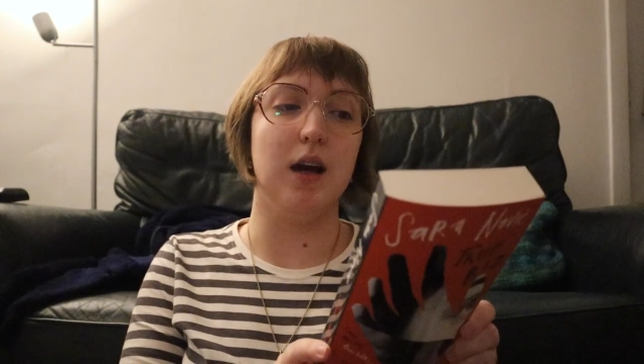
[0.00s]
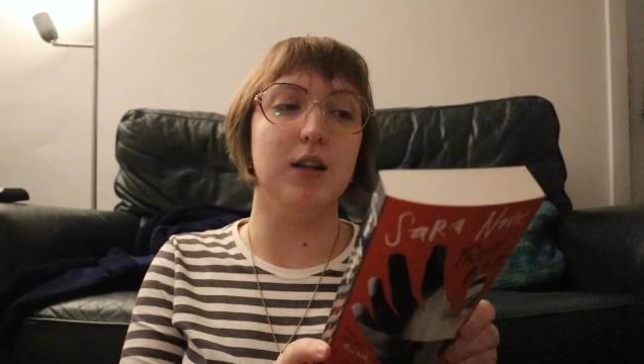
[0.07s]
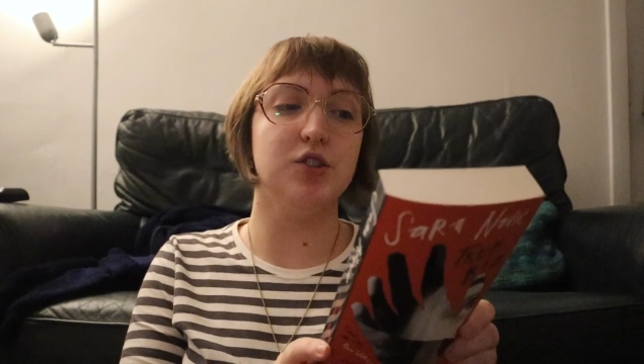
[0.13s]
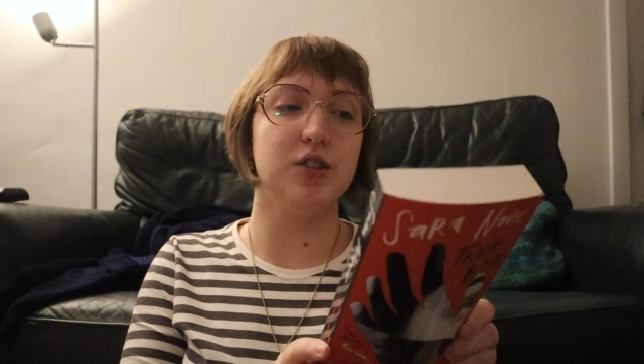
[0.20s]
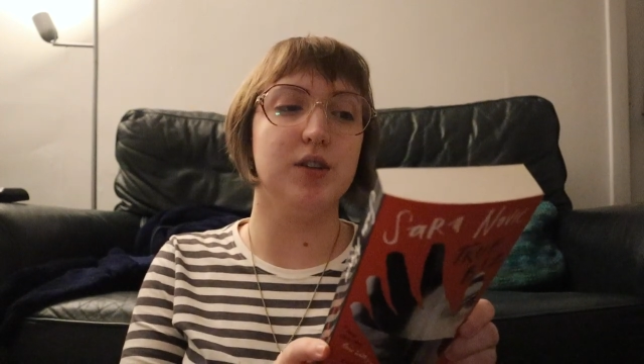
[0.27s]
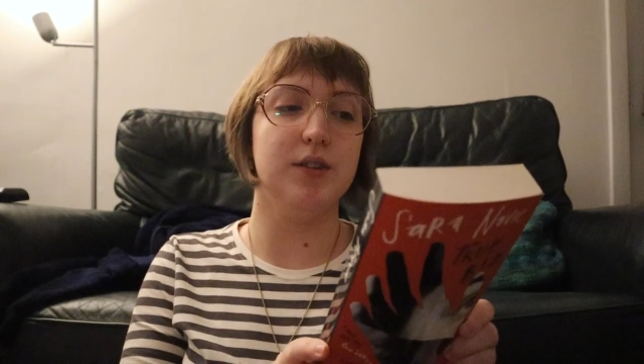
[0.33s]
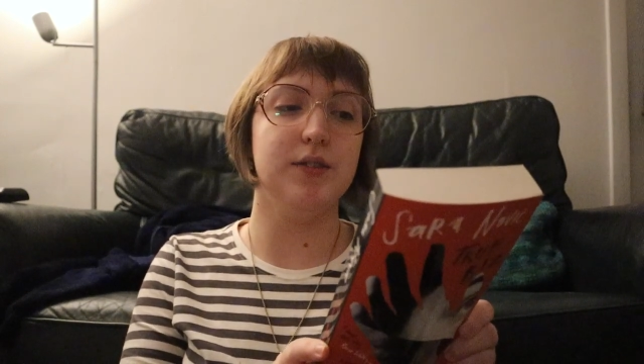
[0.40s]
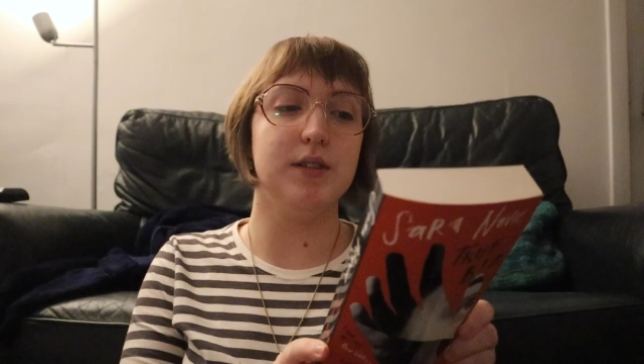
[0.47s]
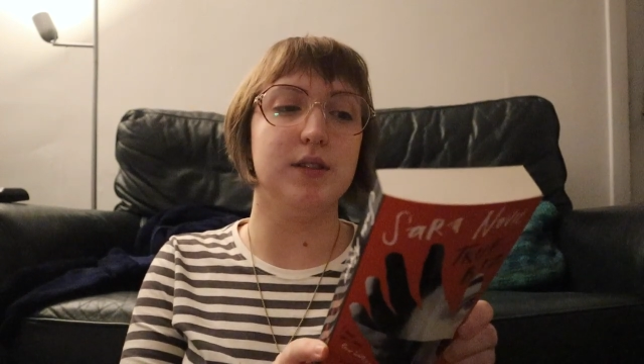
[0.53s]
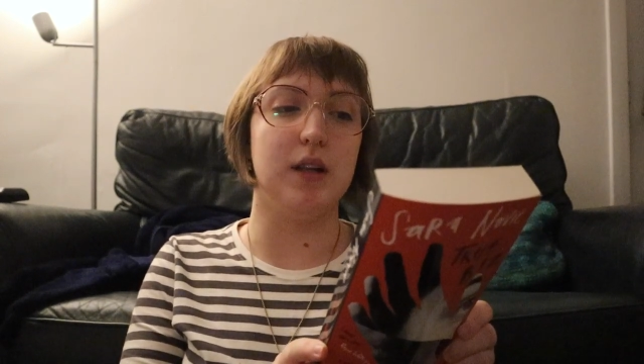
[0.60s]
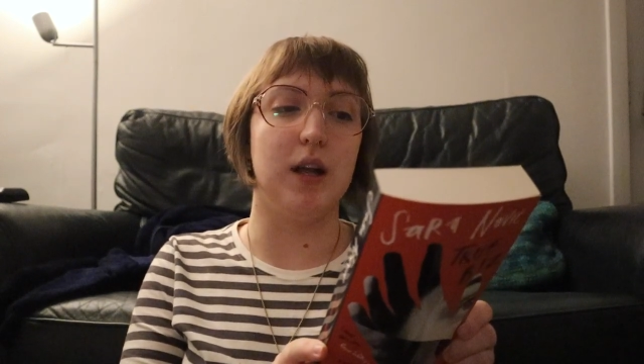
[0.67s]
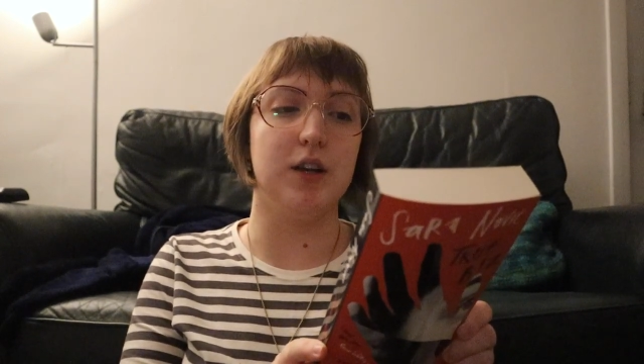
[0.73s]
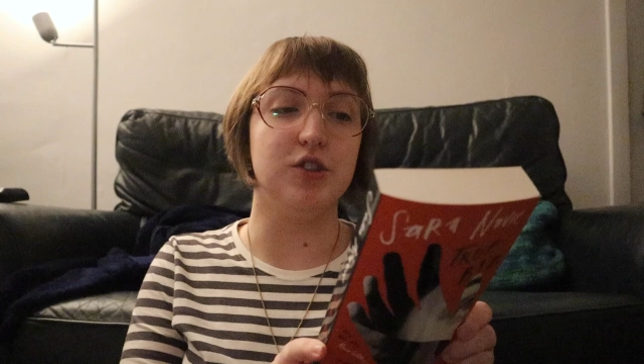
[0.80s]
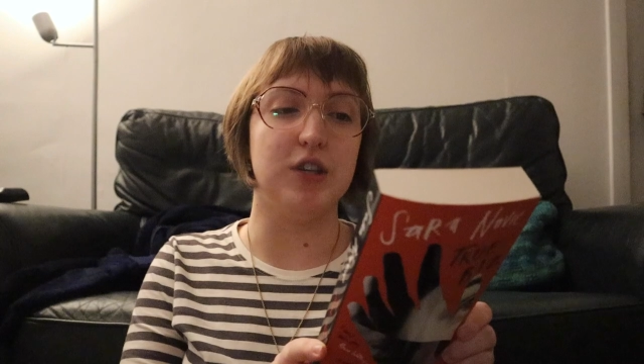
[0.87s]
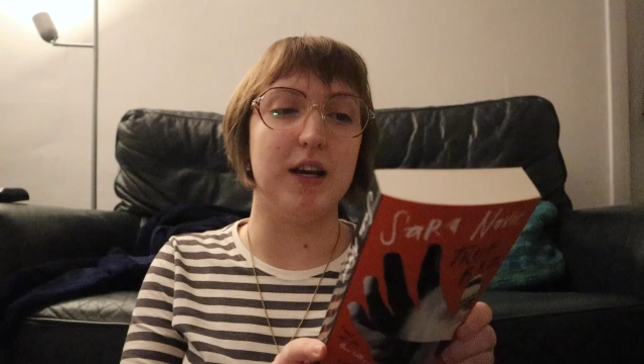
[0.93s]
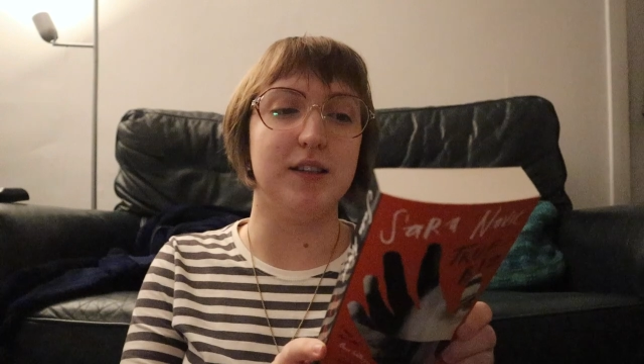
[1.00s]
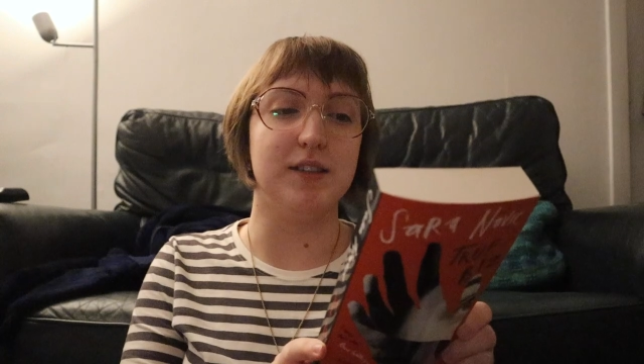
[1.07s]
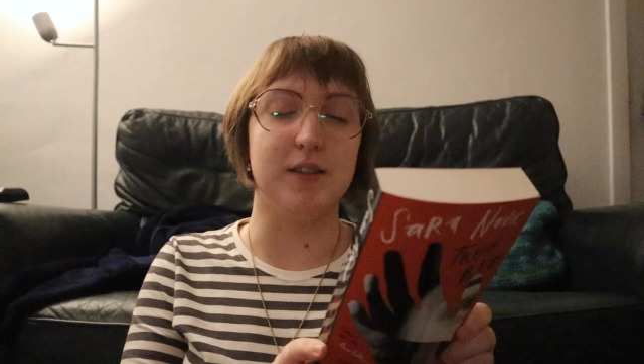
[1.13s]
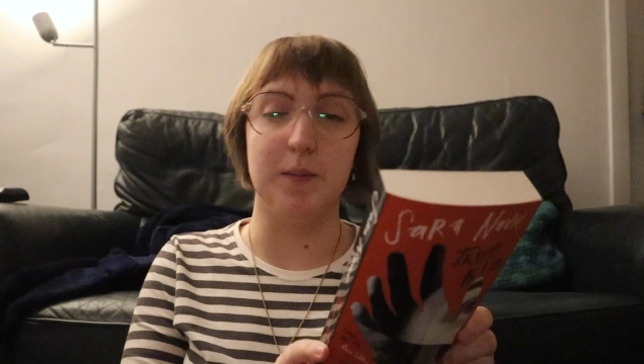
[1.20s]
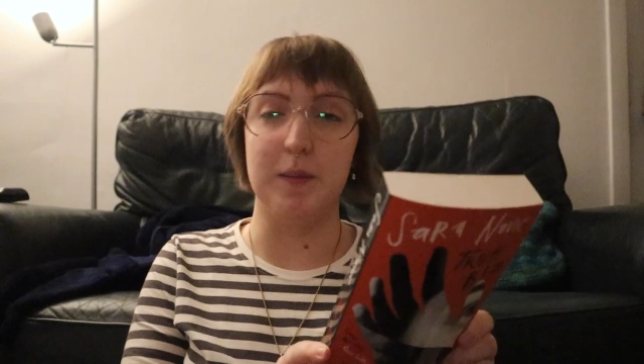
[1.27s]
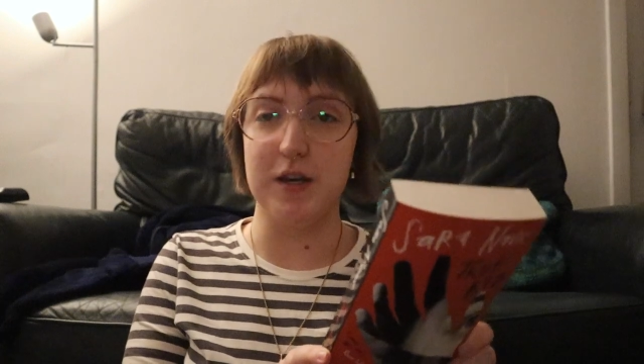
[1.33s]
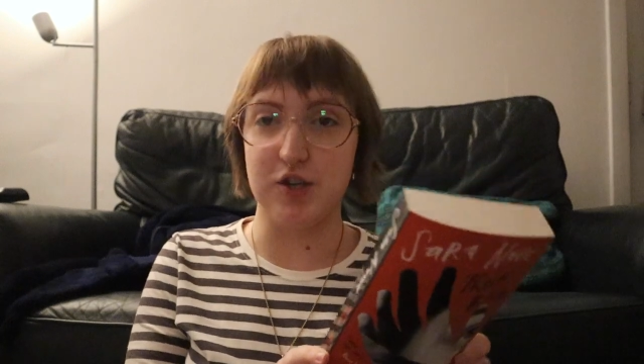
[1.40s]
adjective slash
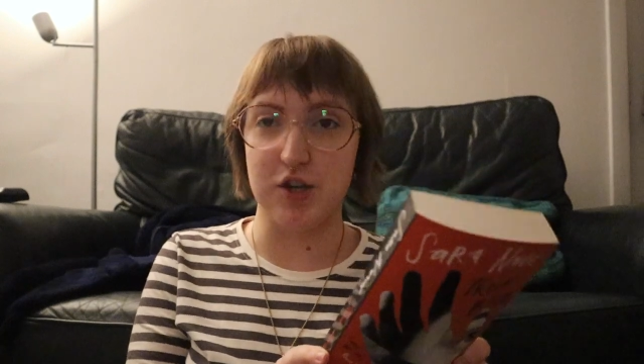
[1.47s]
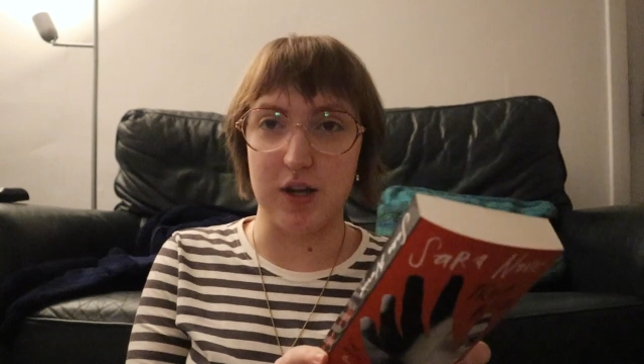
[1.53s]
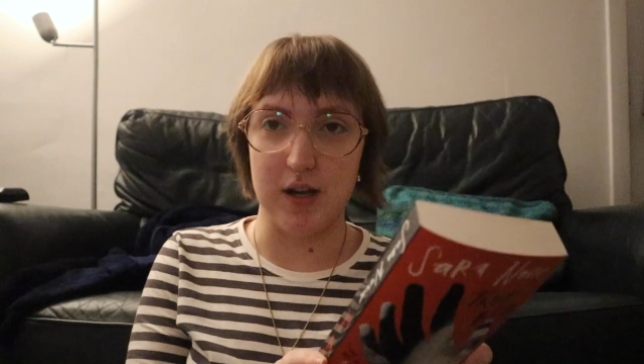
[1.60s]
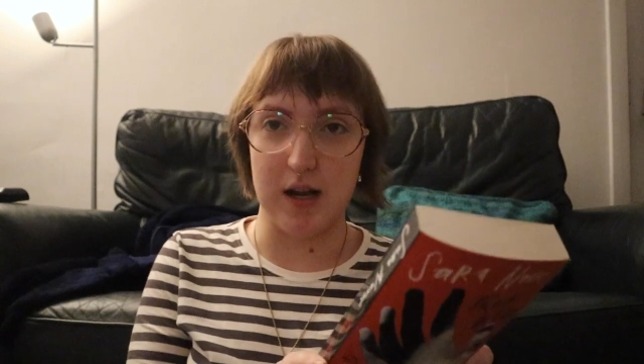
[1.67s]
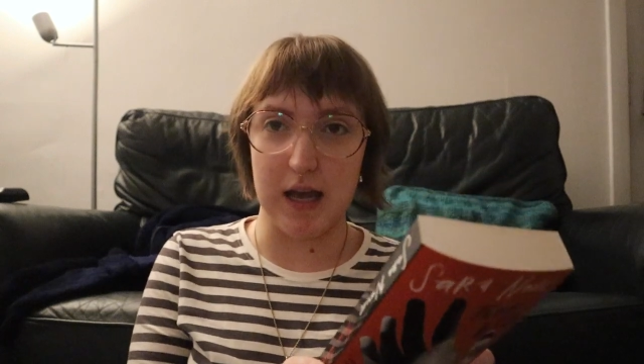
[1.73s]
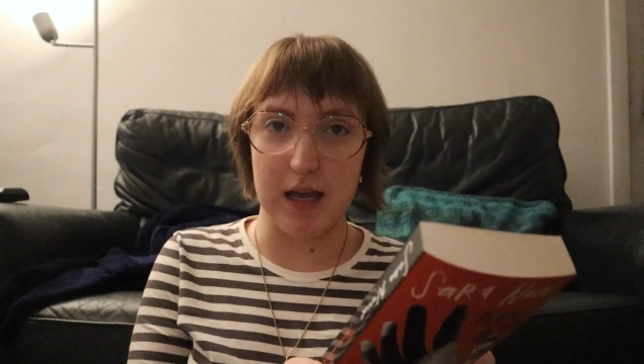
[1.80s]
exclamation